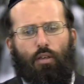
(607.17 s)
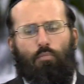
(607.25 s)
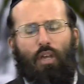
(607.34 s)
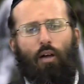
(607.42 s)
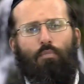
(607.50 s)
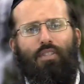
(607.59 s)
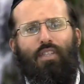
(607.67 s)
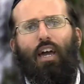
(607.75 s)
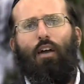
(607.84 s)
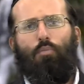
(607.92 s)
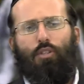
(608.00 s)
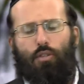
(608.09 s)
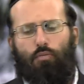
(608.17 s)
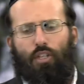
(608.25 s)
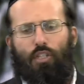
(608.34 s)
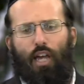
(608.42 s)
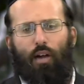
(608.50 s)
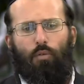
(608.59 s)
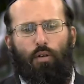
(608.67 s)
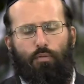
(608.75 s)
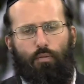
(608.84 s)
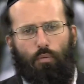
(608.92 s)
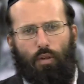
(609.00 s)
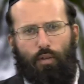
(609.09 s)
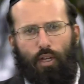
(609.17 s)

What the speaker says: be upset, but to reach out with